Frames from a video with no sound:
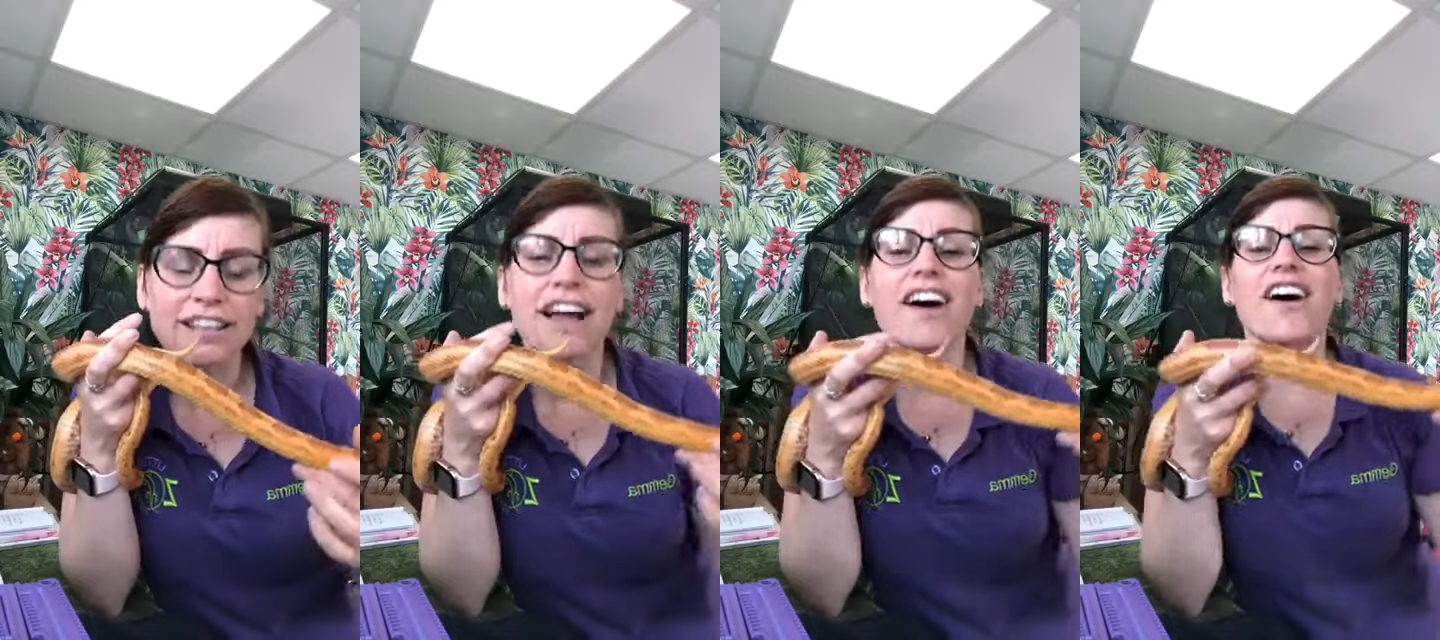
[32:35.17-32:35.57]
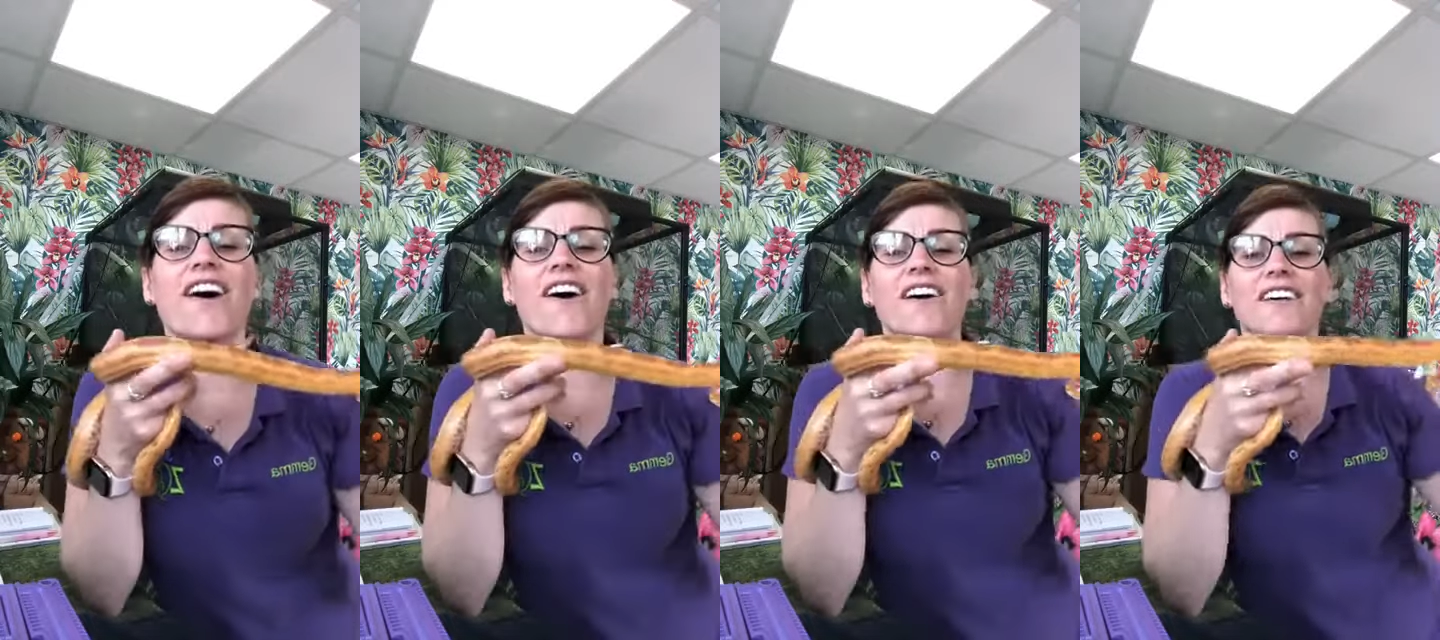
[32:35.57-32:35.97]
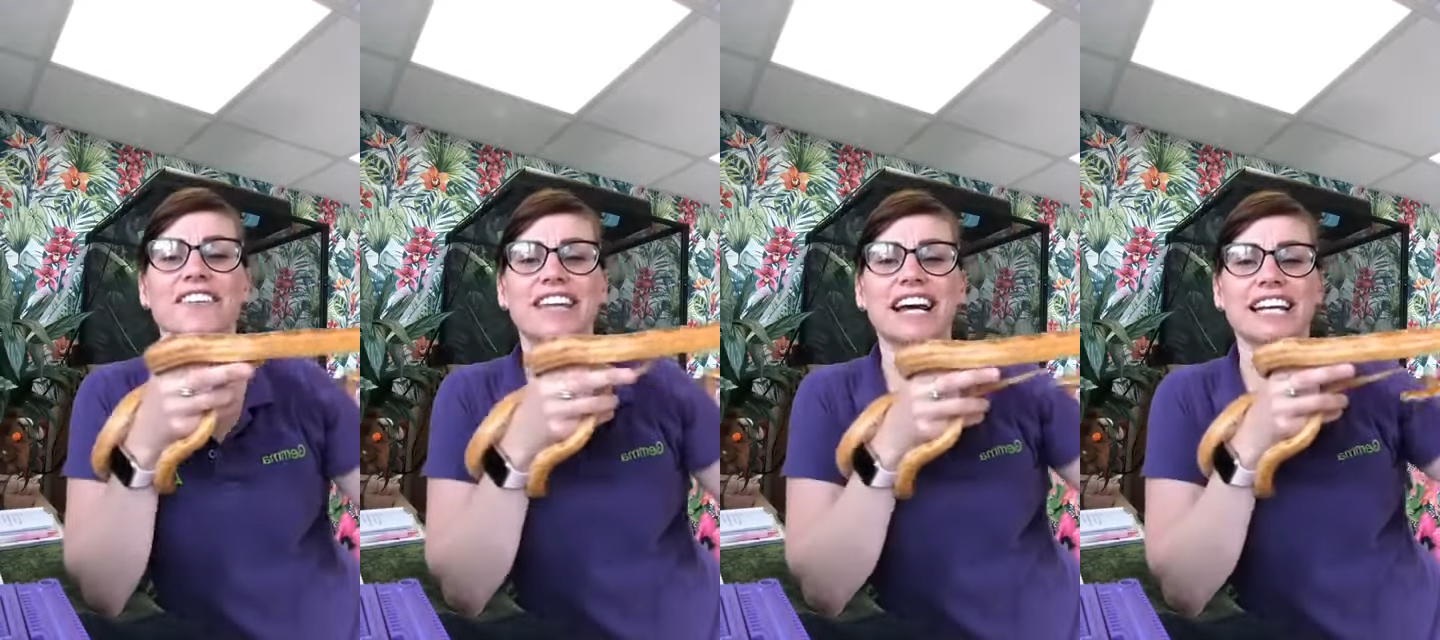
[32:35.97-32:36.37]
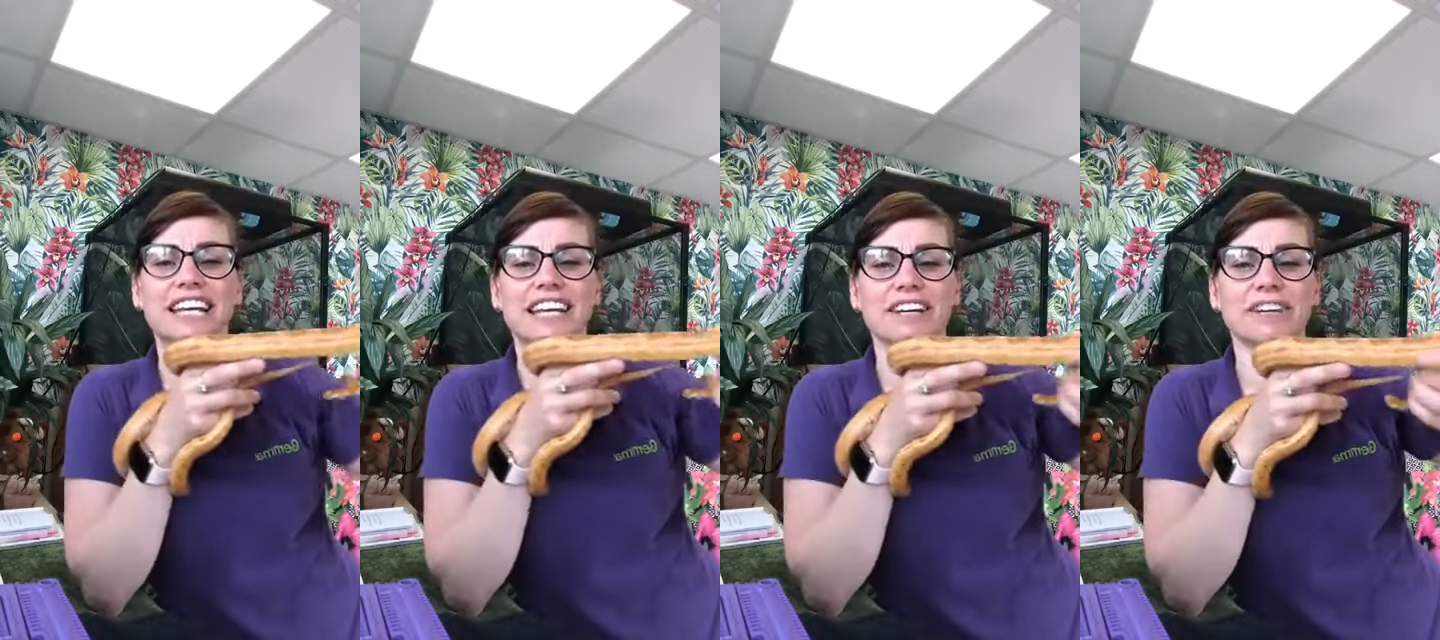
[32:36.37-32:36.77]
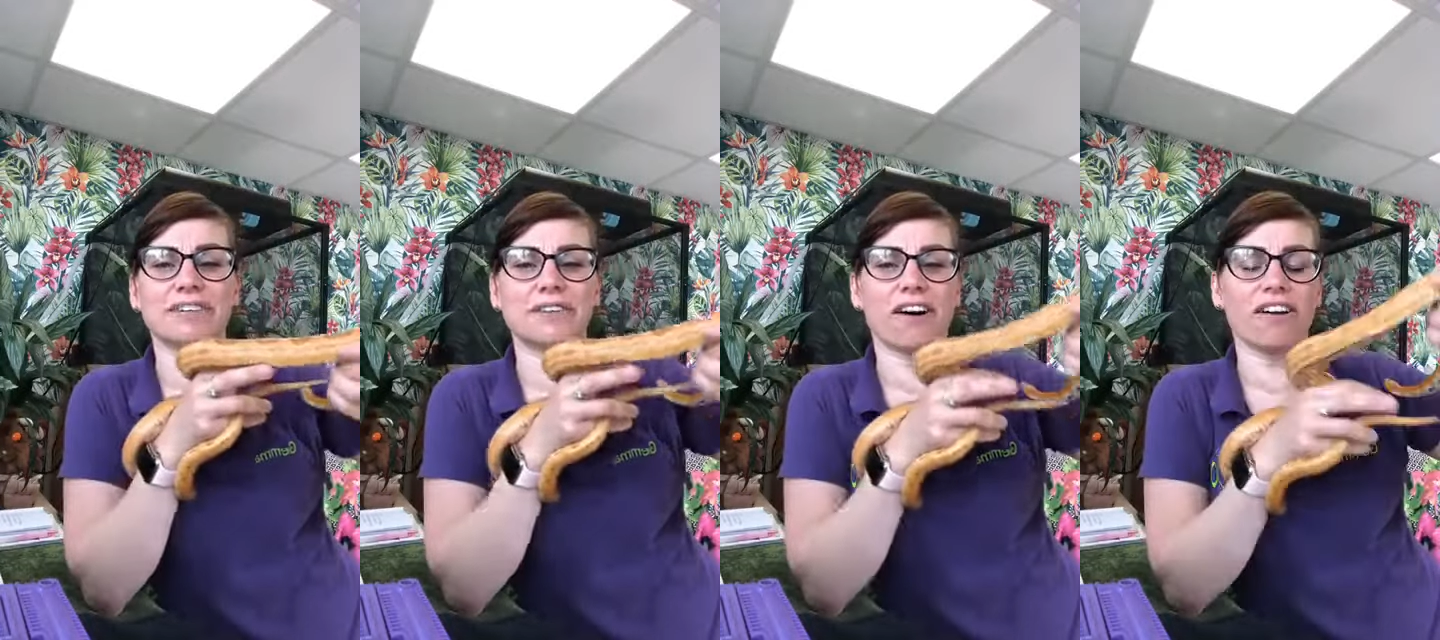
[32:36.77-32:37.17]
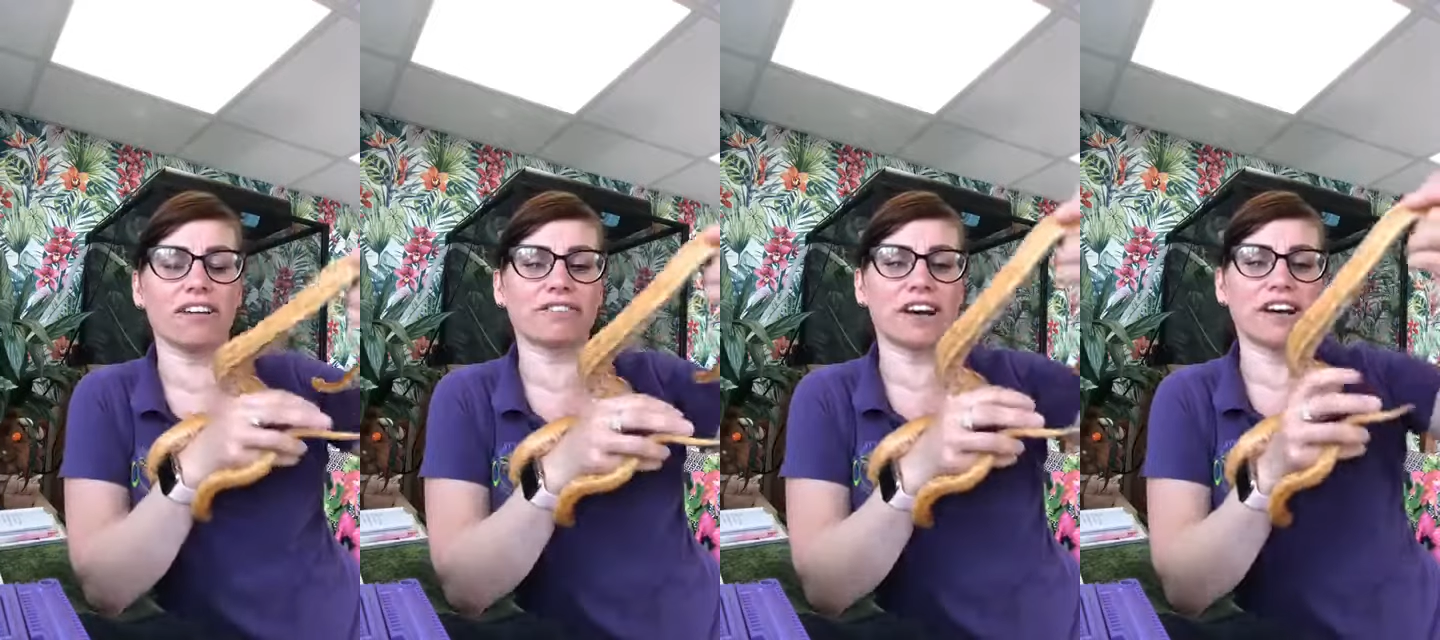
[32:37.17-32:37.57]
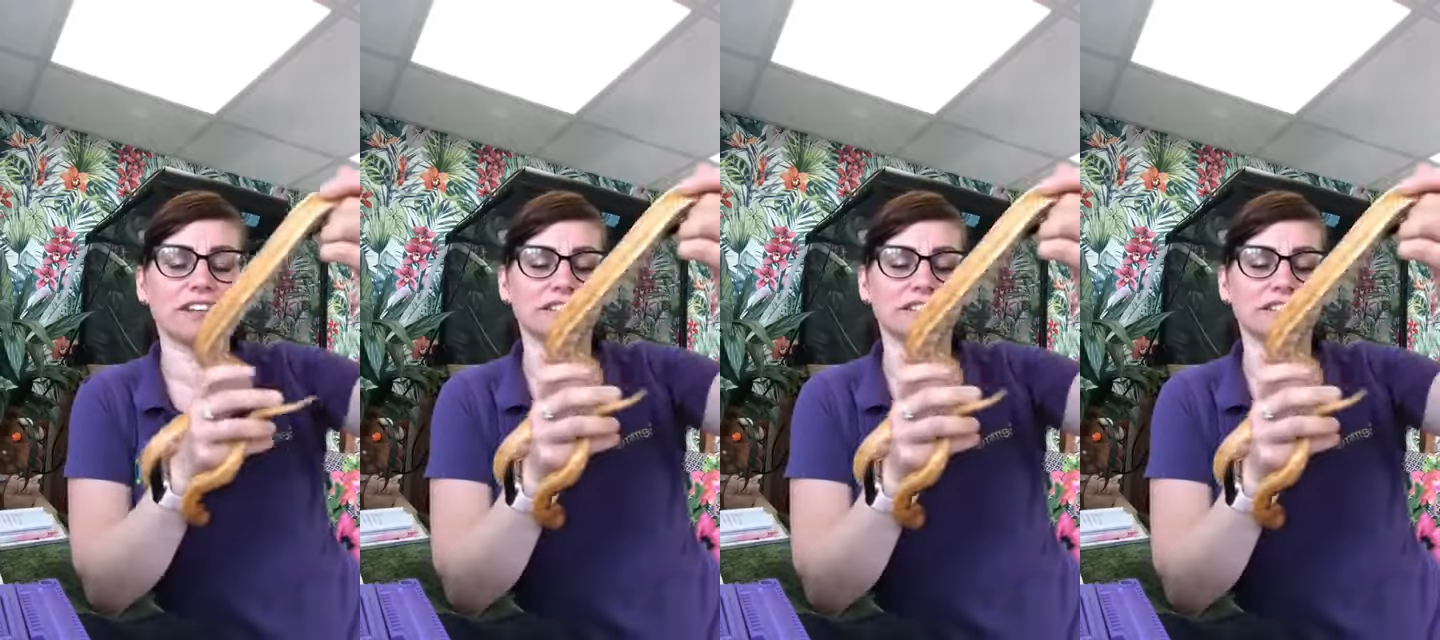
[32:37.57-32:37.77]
Oh, thank you, Oliver.